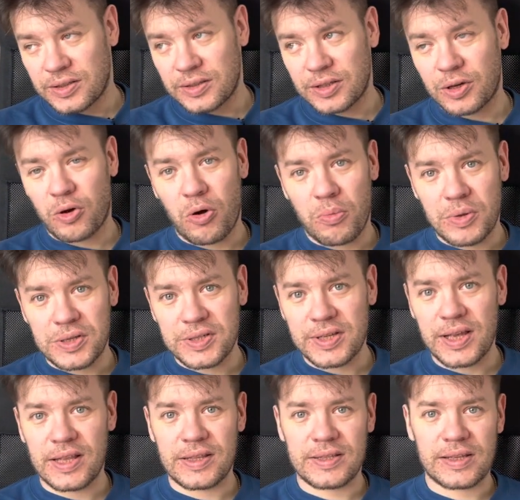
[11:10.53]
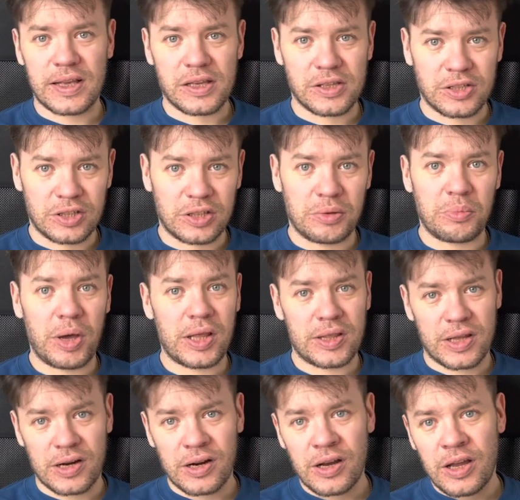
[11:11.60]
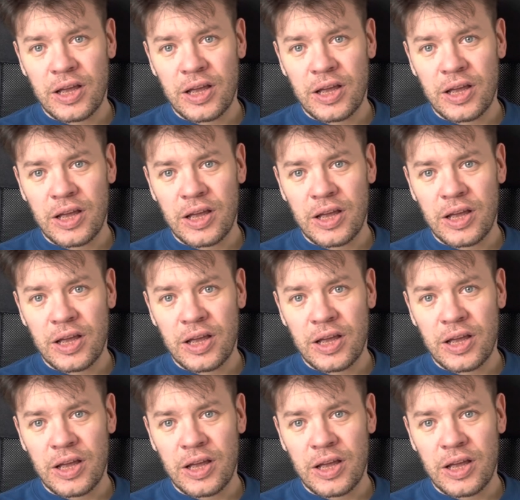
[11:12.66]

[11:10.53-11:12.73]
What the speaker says: The common sense actually matter,